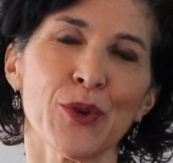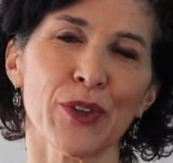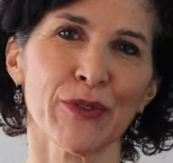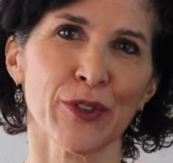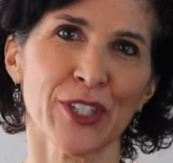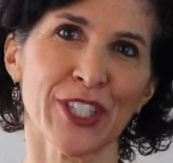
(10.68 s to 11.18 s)

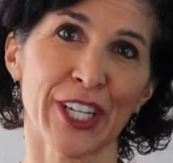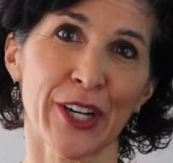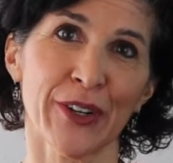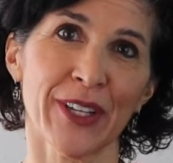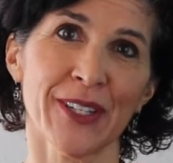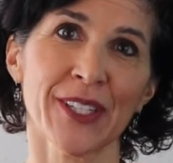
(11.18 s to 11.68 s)
North Fulton
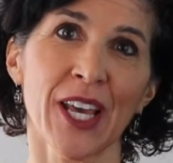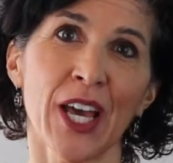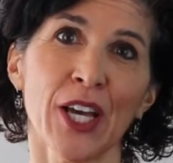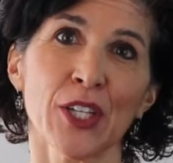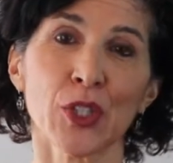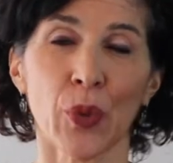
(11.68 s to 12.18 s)
Charities
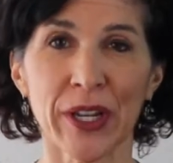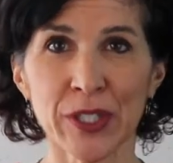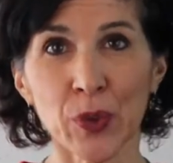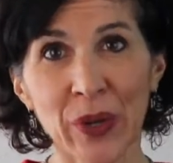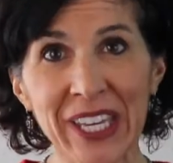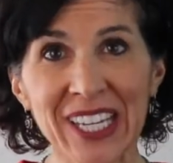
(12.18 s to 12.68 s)

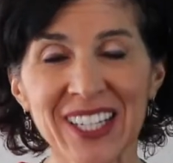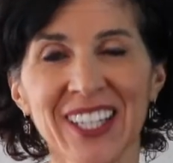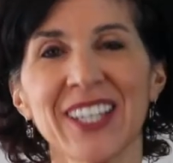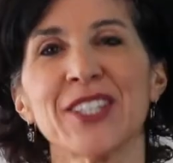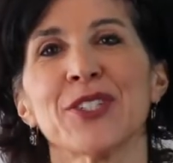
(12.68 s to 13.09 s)
twice a week